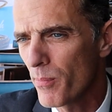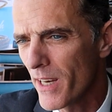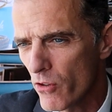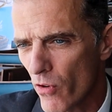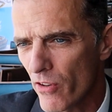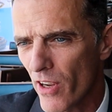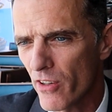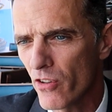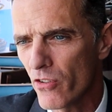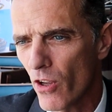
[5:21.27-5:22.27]
Many
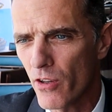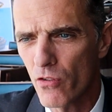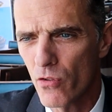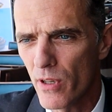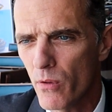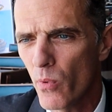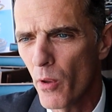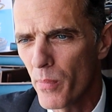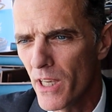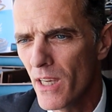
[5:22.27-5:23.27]
transactions on the street
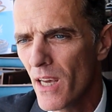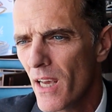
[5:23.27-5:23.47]
will be